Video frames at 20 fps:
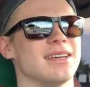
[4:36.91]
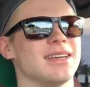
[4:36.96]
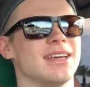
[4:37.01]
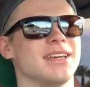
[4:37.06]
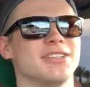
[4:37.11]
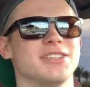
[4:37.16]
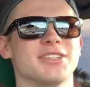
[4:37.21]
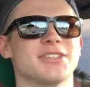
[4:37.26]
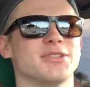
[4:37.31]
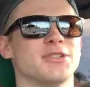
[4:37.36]

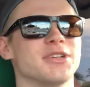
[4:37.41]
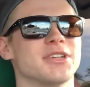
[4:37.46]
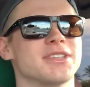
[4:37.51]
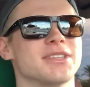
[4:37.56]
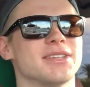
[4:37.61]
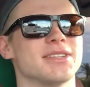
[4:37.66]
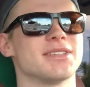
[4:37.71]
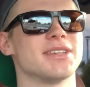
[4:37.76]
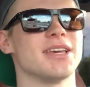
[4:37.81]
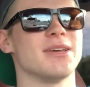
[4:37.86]
It just looks
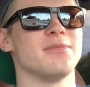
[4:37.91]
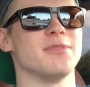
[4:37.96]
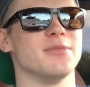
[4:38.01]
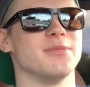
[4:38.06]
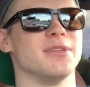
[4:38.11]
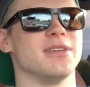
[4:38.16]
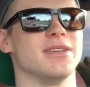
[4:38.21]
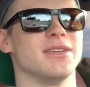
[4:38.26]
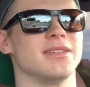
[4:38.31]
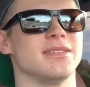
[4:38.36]
the same to
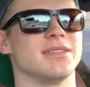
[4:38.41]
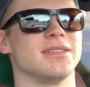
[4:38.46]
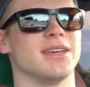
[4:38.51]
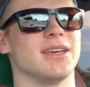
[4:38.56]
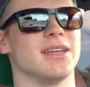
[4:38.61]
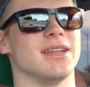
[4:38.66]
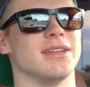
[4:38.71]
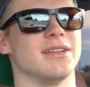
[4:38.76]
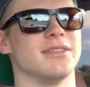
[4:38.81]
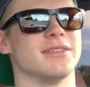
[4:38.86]

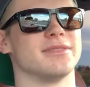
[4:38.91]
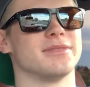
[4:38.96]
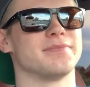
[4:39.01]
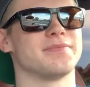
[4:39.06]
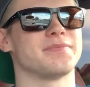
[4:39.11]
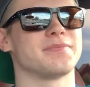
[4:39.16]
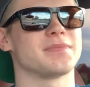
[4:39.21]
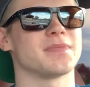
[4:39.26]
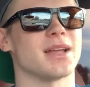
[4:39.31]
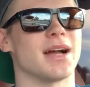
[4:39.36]
me,
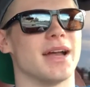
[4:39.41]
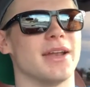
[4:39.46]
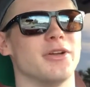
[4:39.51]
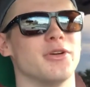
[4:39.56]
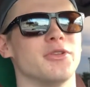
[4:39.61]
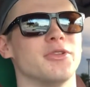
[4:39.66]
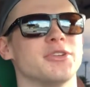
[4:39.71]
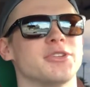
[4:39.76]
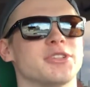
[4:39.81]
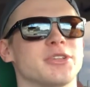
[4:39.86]
and I
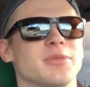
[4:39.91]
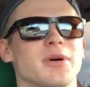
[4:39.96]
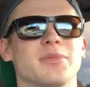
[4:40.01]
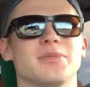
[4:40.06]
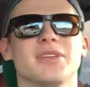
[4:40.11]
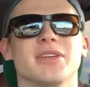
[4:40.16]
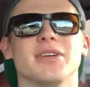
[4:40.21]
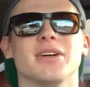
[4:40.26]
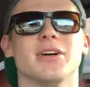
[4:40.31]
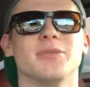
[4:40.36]
know there's some
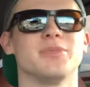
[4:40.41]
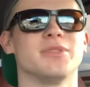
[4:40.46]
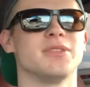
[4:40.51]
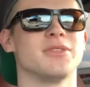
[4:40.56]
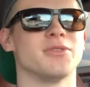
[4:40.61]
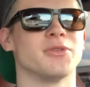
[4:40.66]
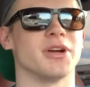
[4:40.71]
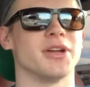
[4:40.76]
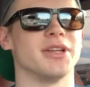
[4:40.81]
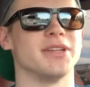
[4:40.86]

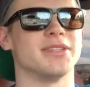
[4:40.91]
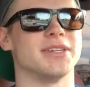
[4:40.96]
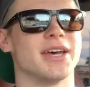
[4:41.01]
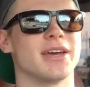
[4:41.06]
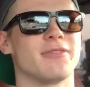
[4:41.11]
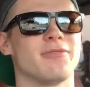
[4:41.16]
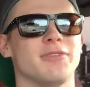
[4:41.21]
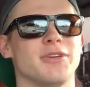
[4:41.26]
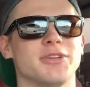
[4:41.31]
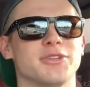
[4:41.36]
upgraded
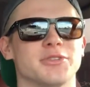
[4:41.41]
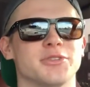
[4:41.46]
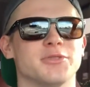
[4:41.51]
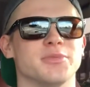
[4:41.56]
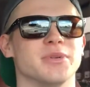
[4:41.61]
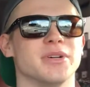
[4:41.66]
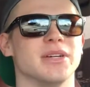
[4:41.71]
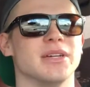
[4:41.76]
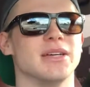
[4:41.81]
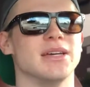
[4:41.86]
tech features,
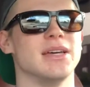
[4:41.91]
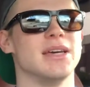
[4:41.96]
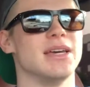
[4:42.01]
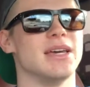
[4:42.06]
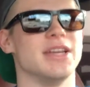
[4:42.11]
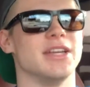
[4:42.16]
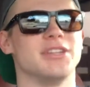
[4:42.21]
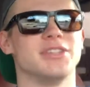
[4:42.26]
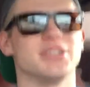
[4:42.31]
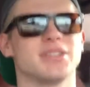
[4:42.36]
but
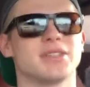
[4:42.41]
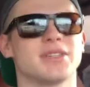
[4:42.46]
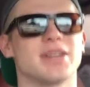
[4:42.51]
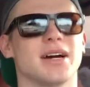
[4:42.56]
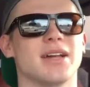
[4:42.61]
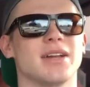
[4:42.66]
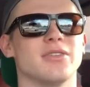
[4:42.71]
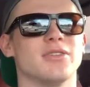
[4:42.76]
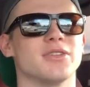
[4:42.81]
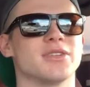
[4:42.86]
it just
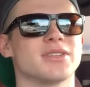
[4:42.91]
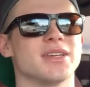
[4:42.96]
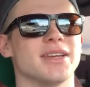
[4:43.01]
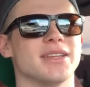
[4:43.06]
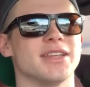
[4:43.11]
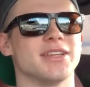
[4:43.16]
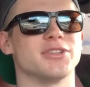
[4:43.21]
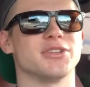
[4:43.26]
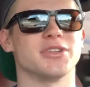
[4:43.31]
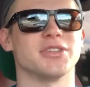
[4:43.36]
kind of looks
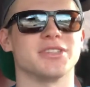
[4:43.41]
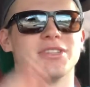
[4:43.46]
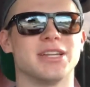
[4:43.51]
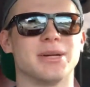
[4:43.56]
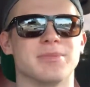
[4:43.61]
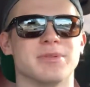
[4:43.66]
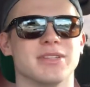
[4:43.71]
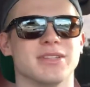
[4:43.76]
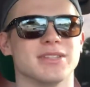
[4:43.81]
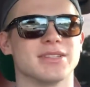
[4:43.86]
like they took a
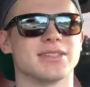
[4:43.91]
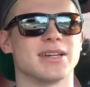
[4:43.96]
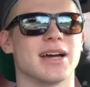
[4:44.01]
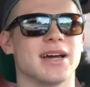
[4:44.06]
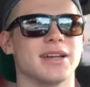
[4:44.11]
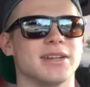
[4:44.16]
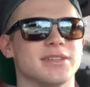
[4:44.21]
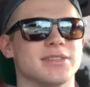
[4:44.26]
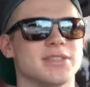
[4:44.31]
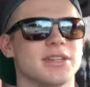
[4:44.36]
step to the
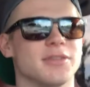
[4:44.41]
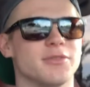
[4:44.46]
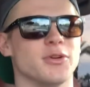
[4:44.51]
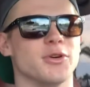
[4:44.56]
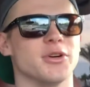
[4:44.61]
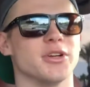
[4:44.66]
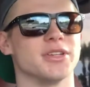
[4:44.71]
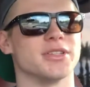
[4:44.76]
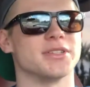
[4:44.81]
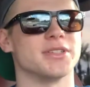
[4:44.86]
side instead of
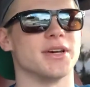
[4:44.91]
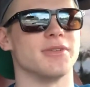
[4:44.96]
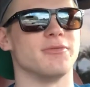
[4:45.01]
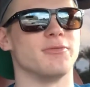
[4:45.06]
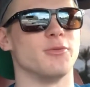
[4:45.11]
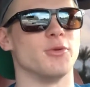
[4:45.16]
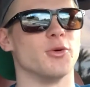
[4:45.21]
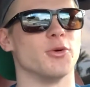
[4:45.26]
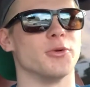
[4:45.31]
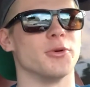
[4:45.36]
going a step
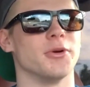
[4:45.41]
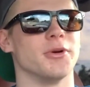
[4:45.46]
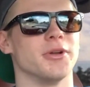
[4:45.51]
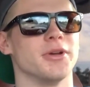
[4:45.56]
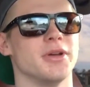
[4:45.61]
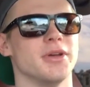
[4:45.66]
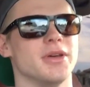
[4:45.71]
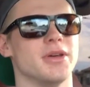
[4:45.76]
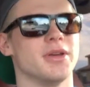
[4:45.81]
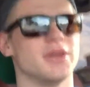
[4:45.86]
forward.
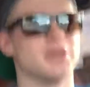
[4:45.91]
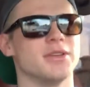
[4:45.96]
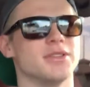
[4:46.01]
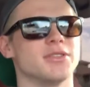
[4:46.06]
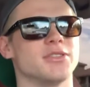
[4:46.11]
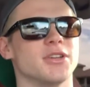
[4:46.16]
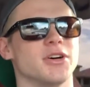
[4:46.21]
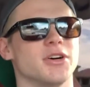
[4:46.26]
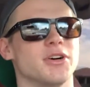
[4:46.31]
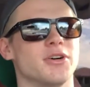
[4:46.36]

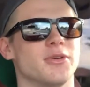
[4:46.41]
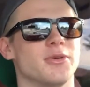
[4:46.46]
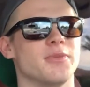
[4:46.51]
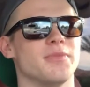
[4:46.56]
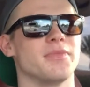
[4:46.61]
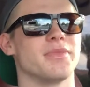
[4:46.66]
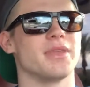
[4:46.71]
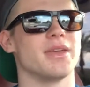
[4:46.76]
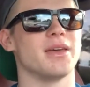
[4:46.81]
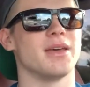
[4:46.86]
So,
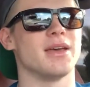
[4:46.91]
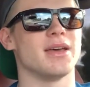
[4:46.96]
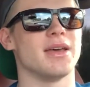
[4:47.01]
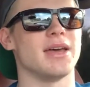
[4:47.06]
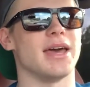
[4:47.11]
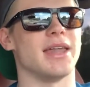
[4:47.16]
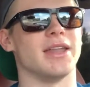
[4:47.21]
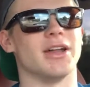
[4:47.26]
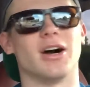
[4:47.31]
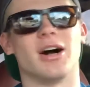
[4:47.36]

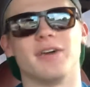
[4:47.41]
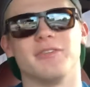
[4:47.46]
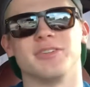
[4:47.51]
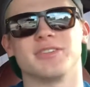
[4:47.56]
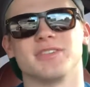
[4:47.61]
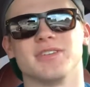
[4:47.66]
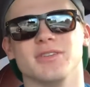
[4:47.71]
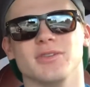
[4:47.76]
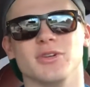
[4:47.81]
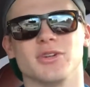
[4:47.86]
and then
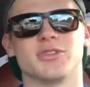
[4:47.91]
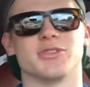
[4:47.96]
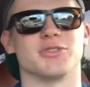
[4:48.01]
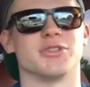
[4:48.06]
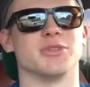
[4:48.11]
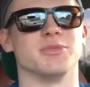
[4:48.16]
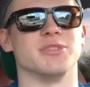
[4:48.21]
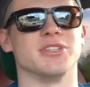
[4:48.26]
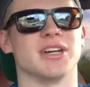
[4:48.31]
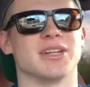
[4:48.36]
obviously looks are
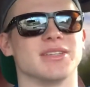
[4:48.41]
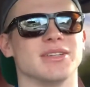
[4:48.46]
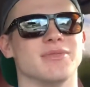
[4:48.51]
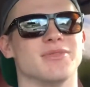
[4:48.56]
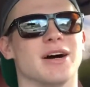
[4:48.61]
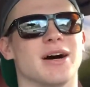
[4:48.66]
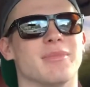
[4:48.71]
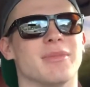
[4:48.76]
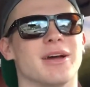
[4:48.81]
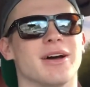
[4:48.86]

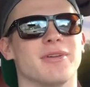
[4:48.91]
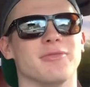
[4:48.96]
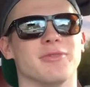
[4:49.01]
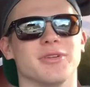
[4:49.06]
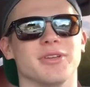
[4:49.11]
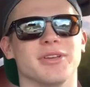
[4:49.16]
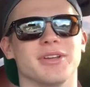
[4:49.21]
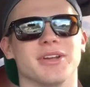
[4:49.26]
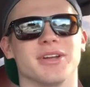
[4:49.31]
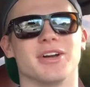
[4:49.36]
subjective. I'm not
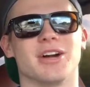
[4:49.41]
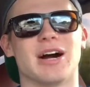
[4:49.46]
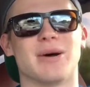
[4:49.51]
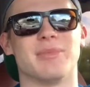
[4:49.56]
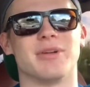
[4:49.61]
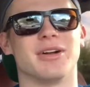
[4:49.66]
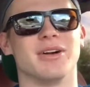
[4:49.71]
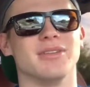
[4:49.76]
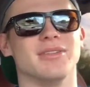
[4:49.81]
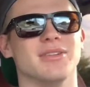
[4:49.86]
really going to
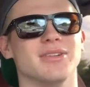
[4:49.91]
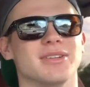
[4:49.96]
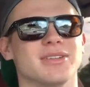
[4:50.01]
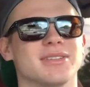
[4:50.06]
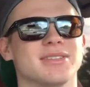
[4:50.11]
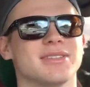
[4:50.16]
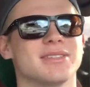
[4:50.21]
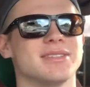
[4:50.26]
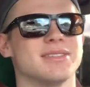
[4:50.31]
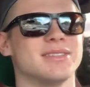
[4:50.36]
comment on
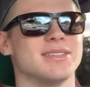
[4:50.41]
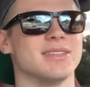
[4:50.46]
looks.